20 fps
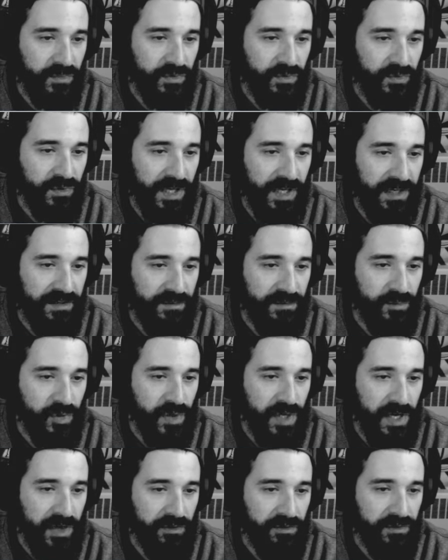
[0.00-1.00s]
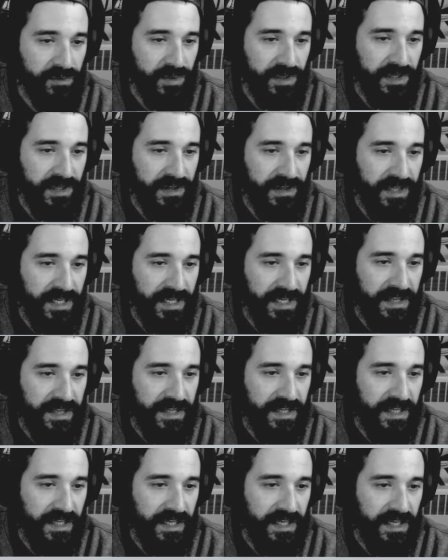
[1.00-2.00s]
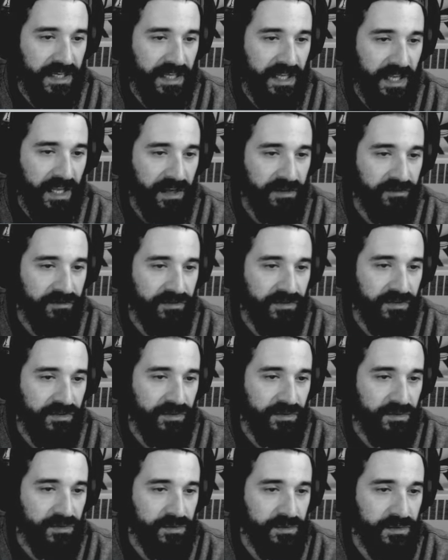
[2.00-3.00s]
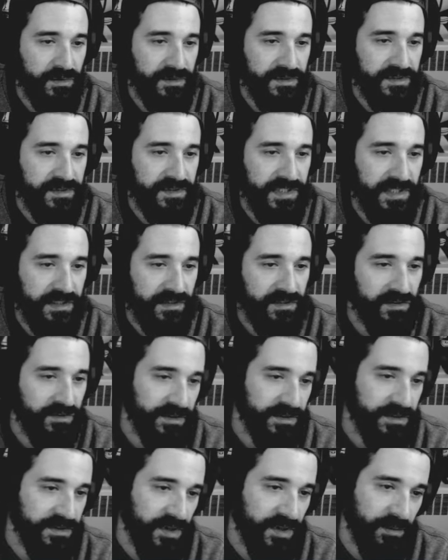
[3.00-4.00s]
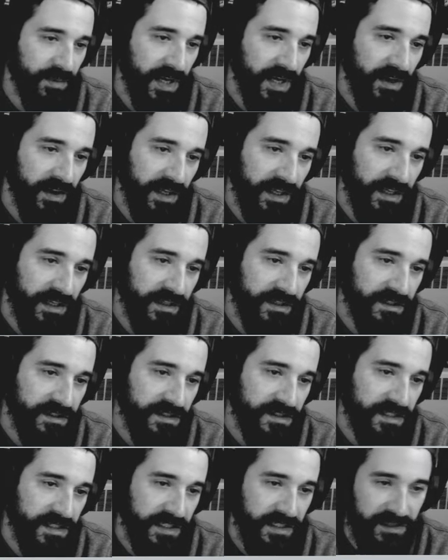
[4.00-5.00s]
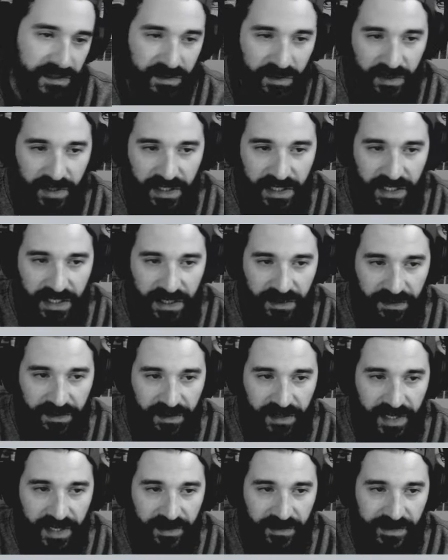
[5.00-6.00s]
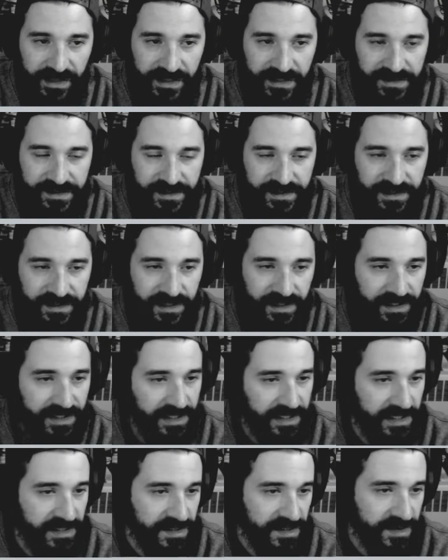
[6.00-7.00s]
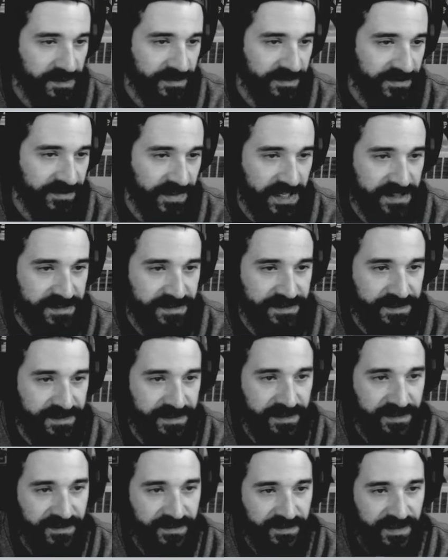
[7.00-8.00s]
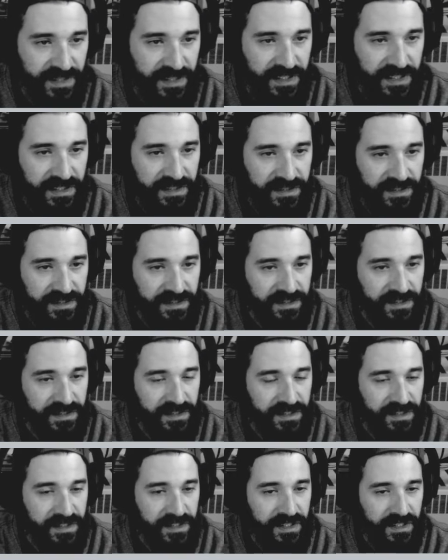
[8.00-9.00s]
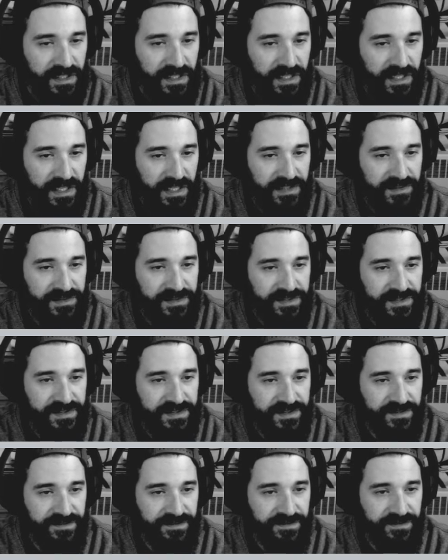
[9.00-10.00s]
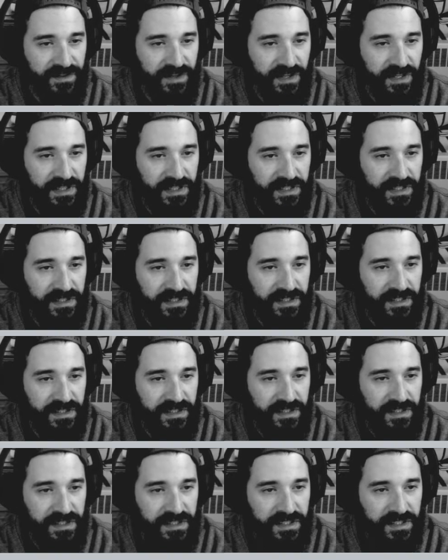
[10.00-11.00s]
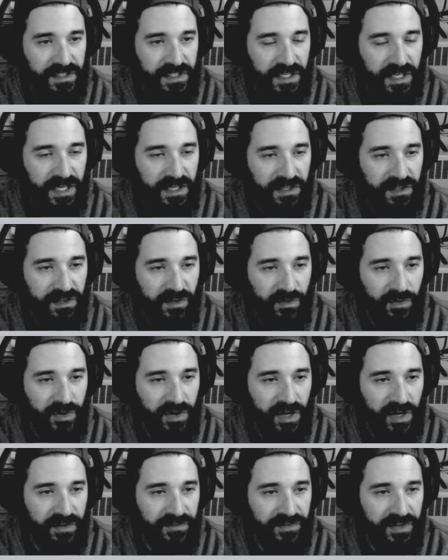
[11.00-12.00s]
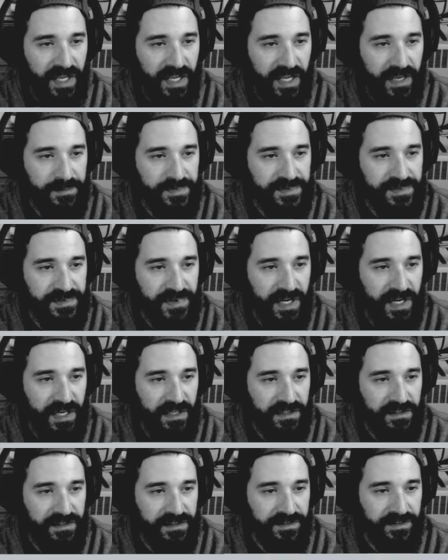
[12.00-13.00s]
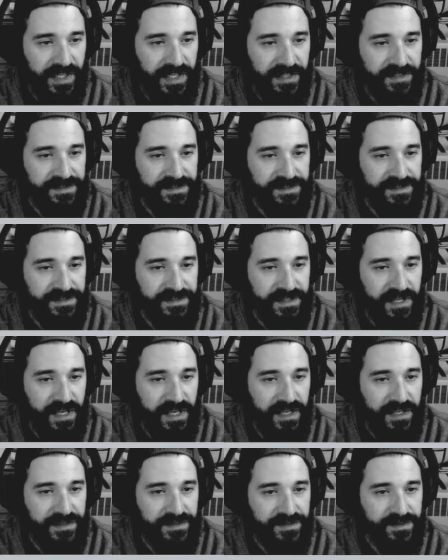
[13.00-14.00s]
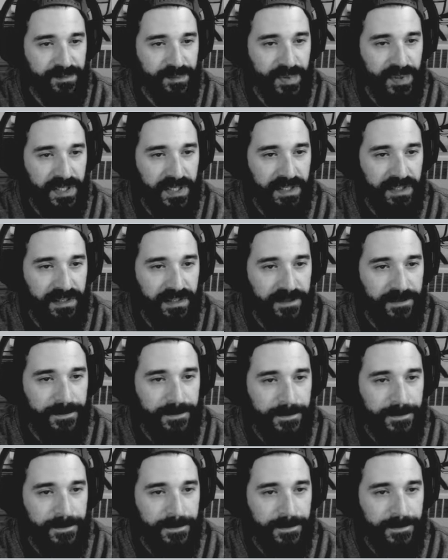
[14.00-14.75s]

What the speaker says: groundwork that I then have to stick to in some areas and ignore in other areas and turn it into a face or a figure. It's just a fun kind of going off an abstract little exercise, but